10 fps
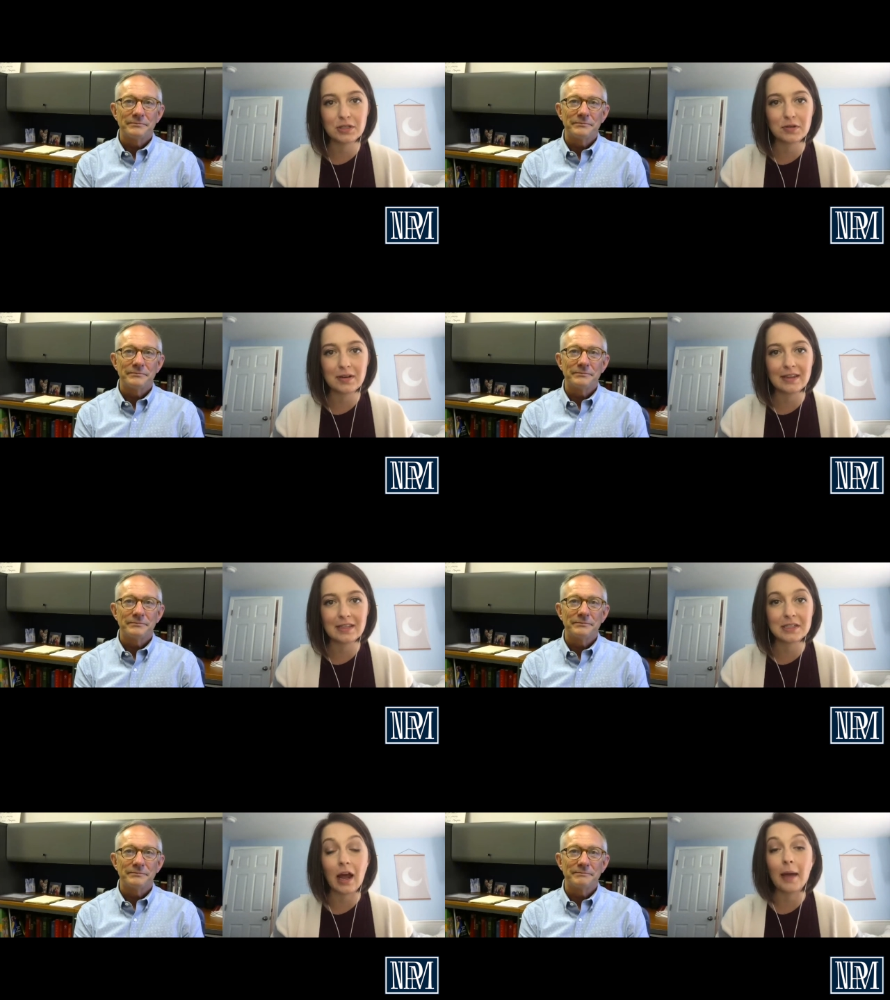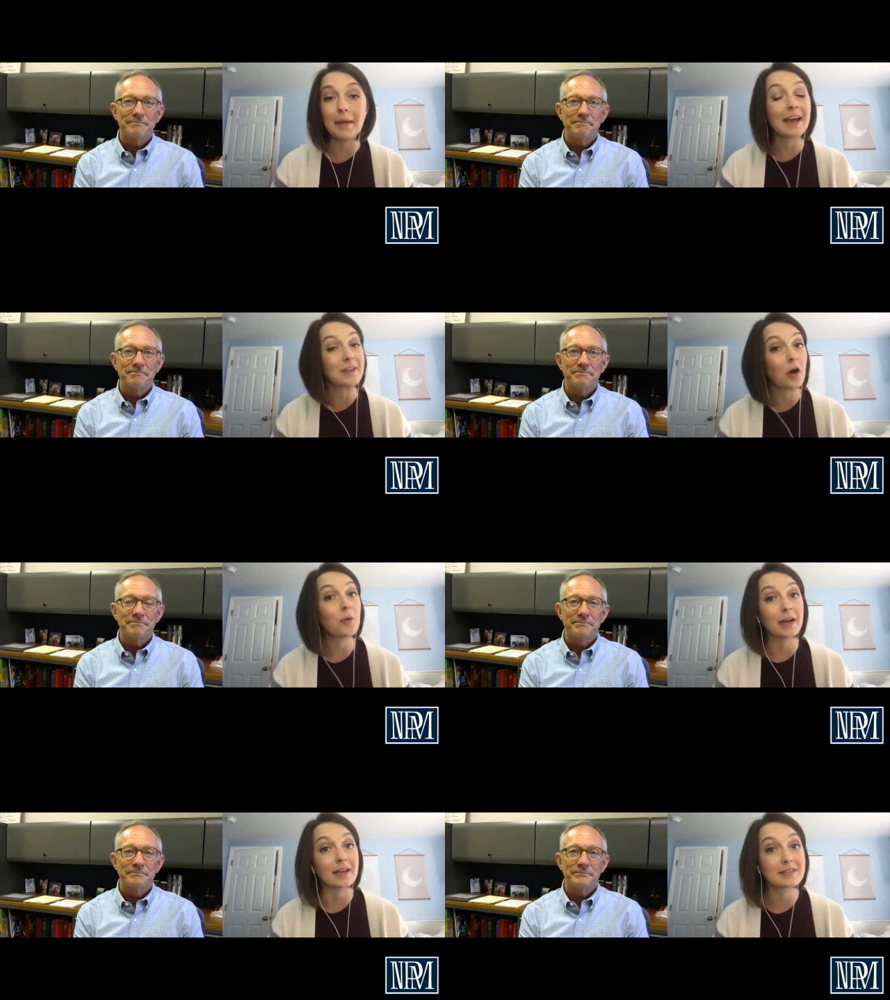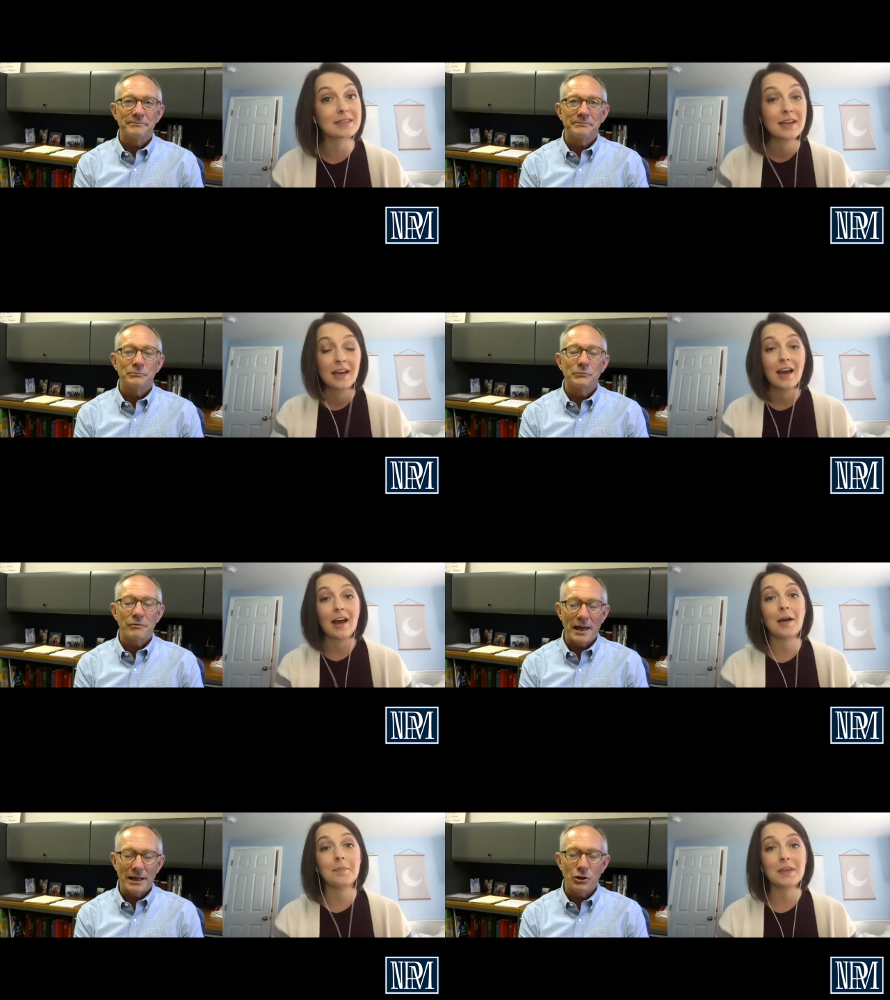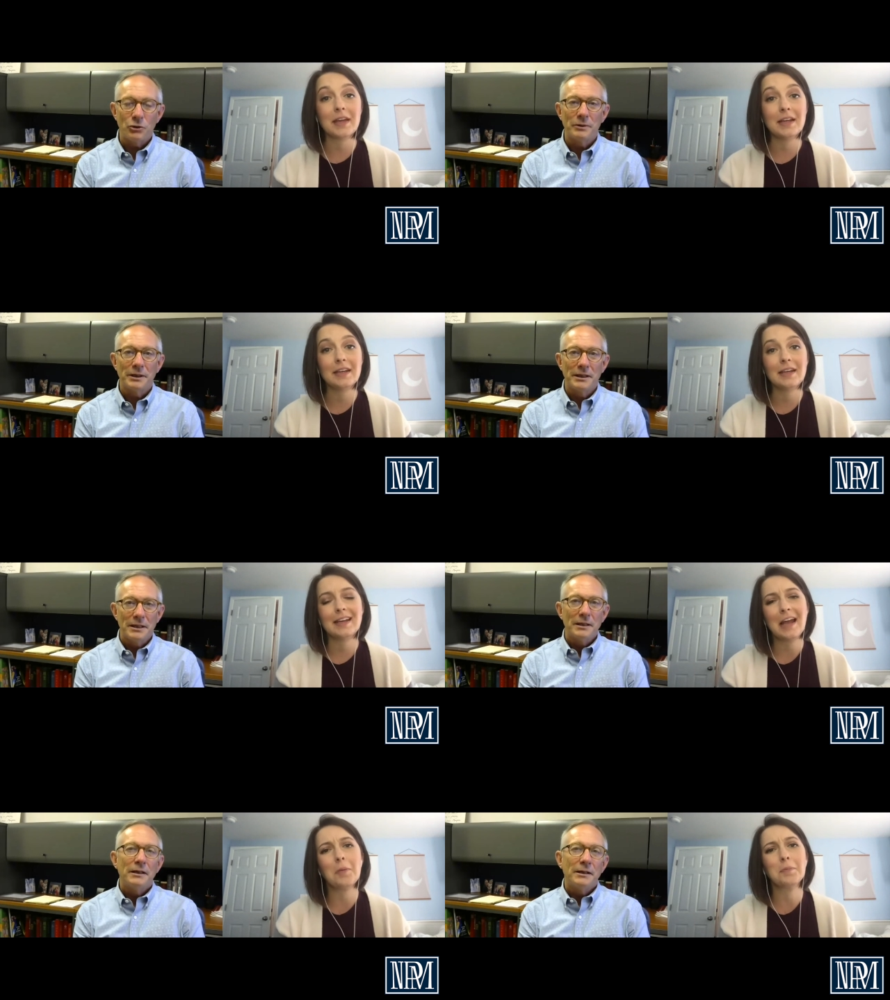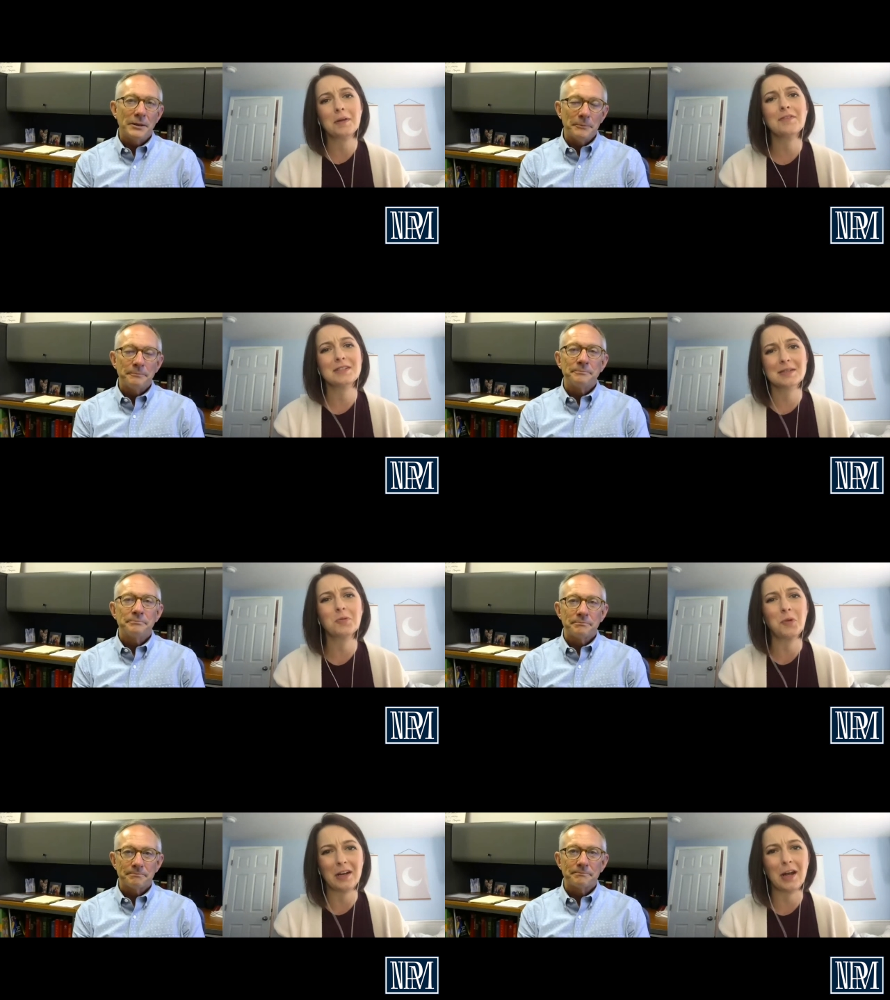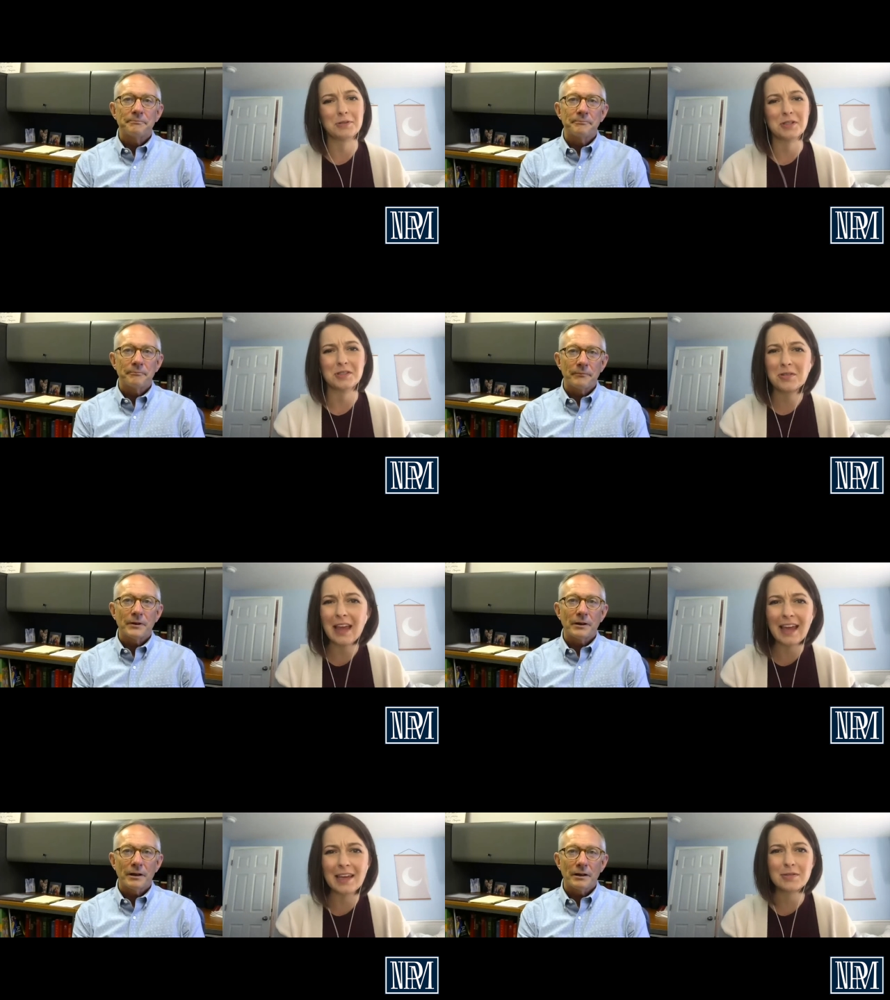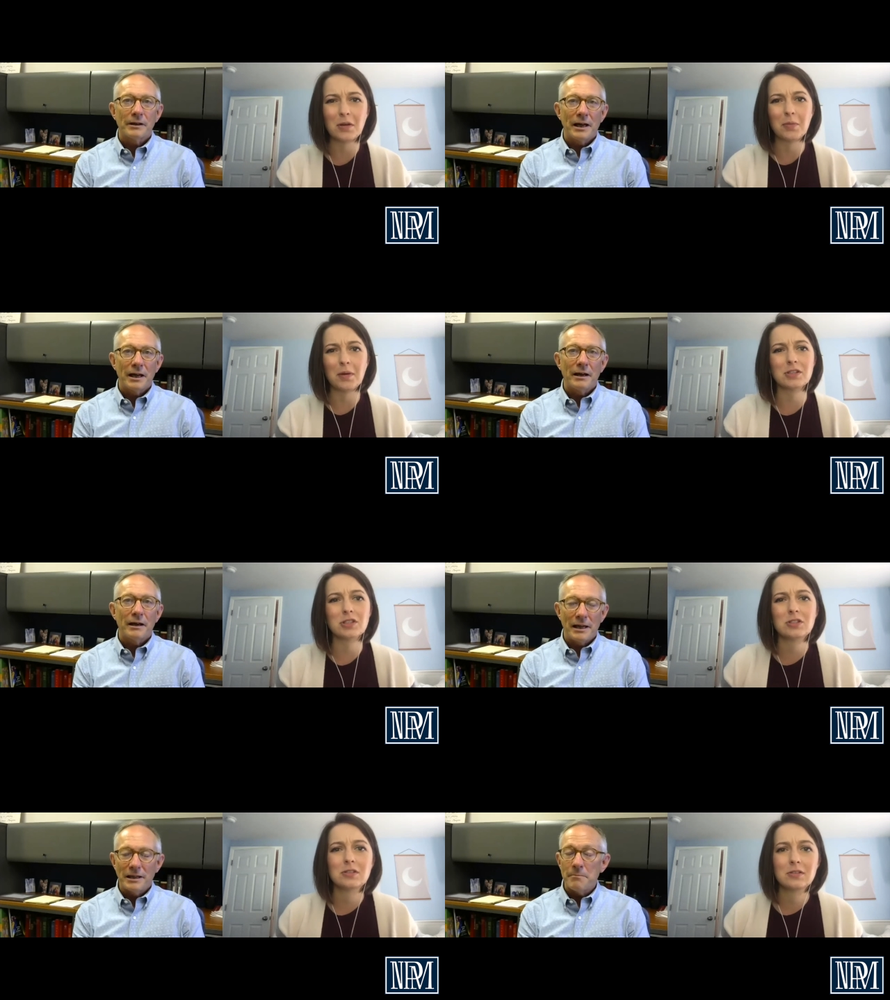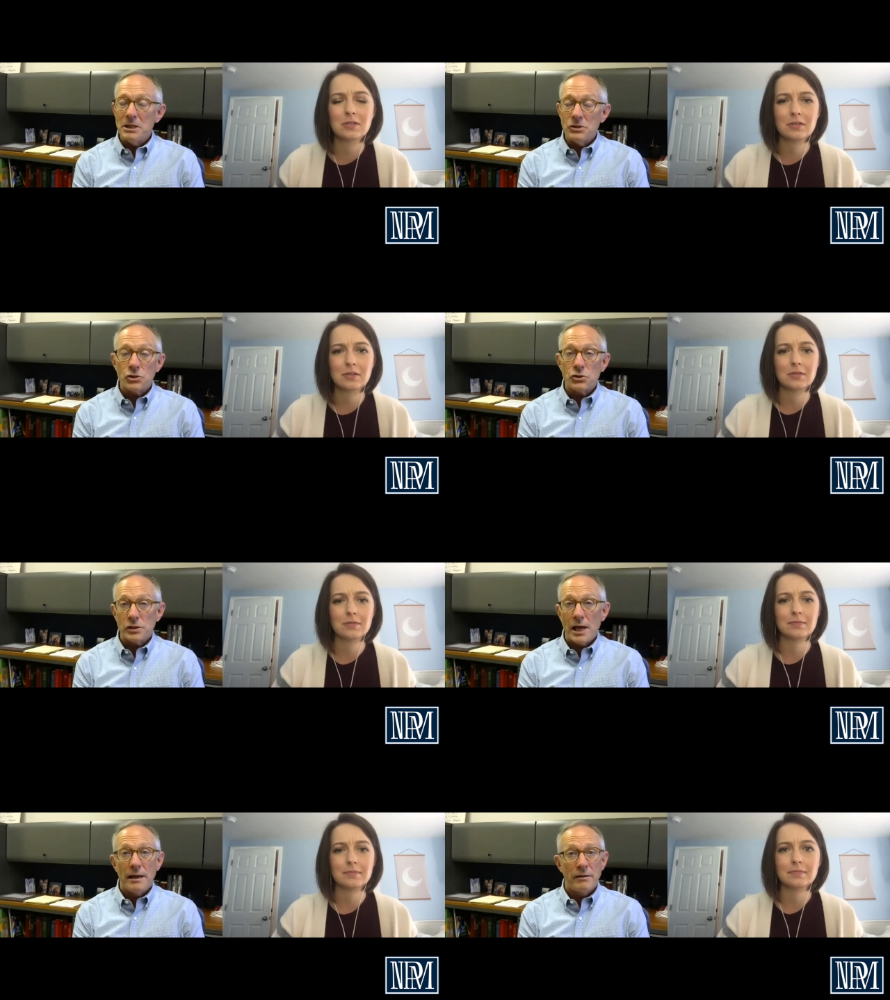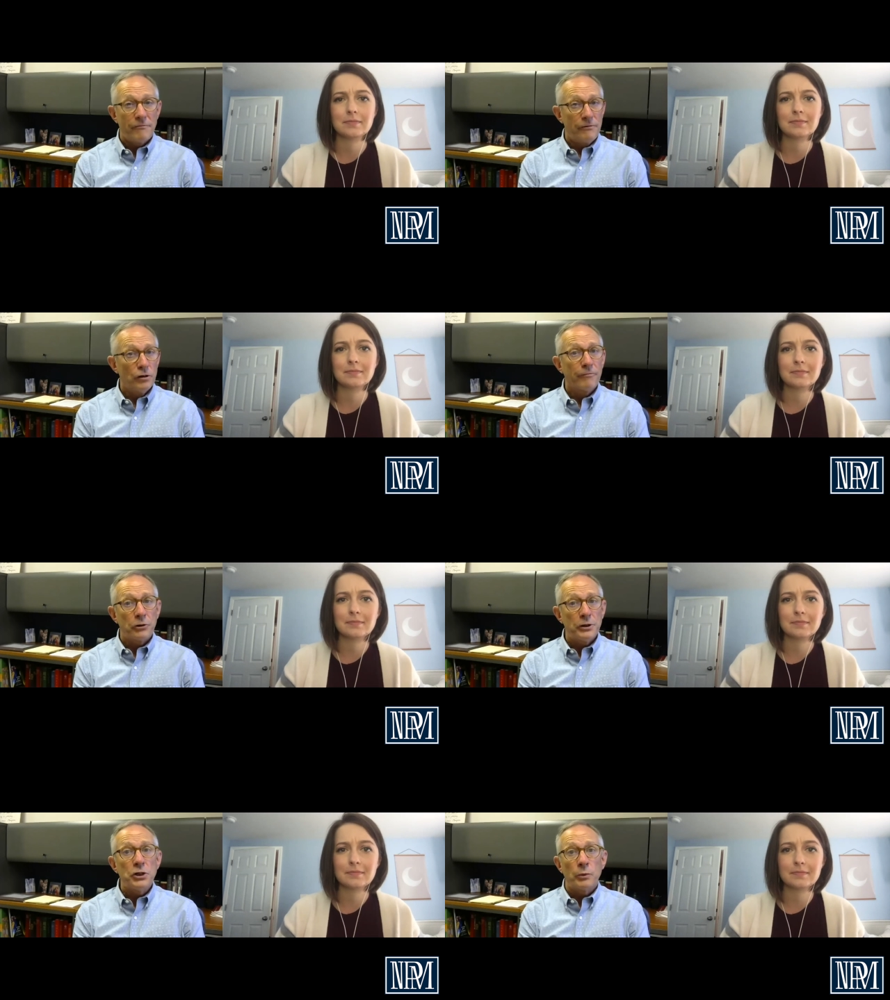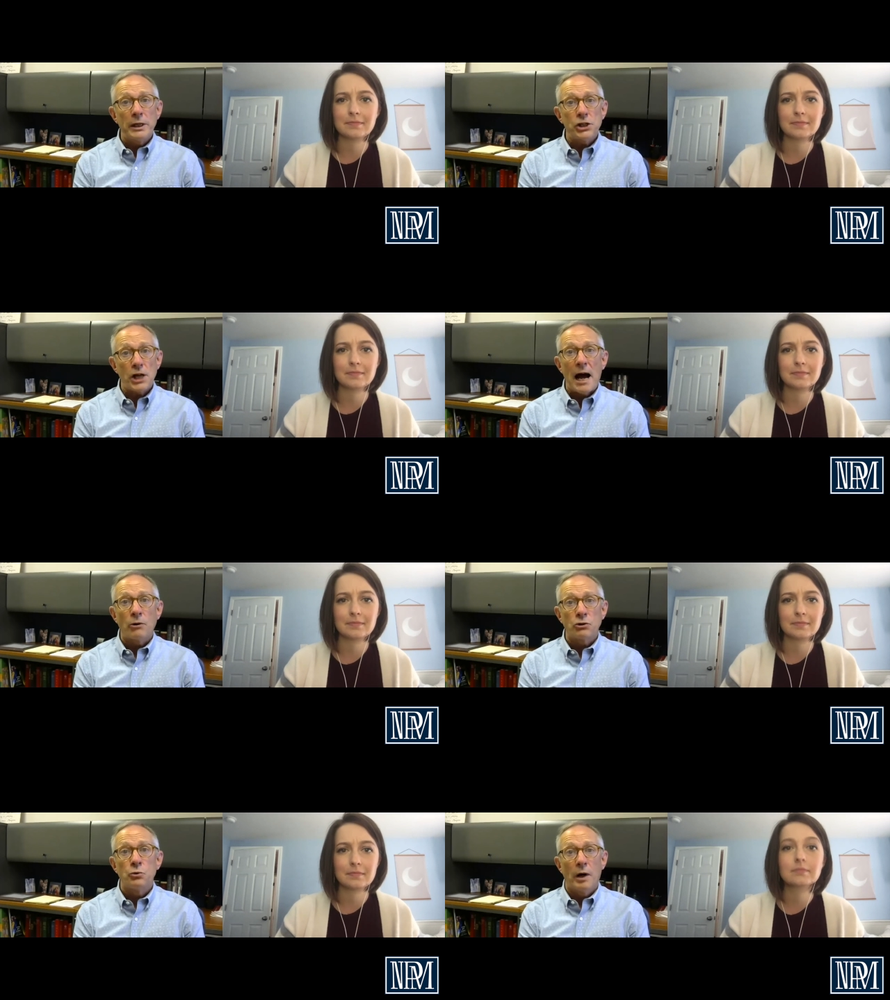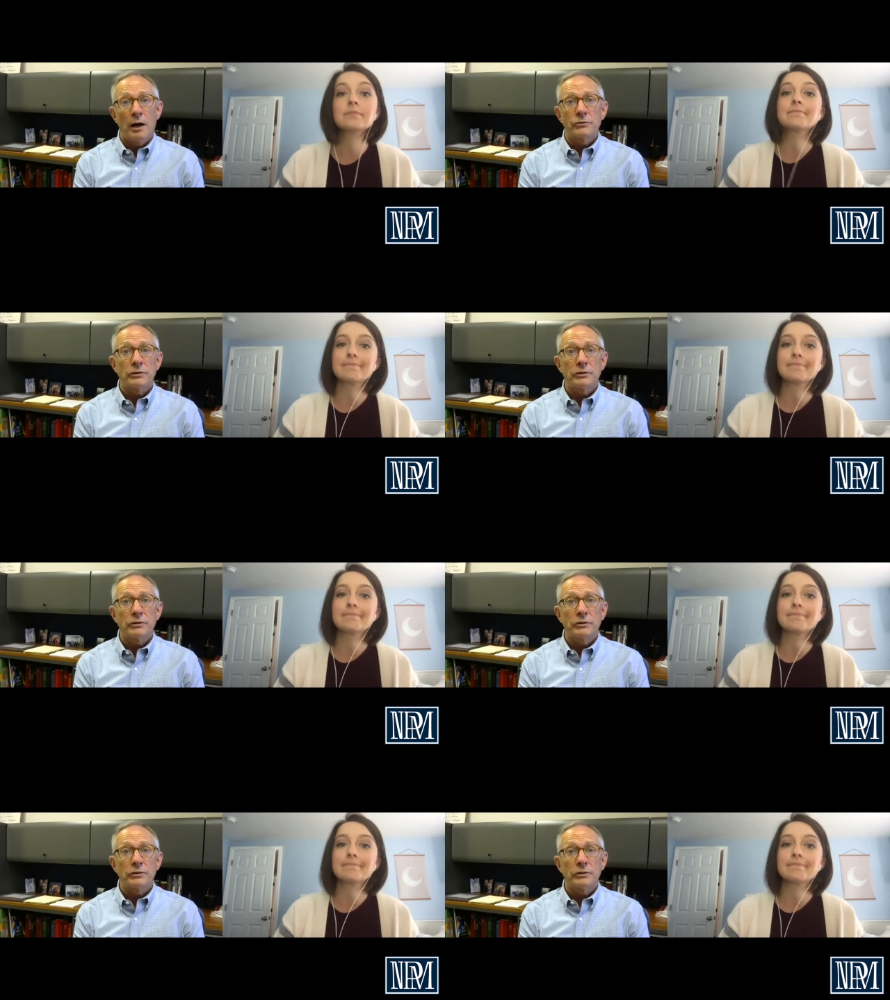Speaker 1: during this time and always um, and, and help give us some great options. So thank you so much.
Speaker 2: And let me just say, feel free to reach out to us.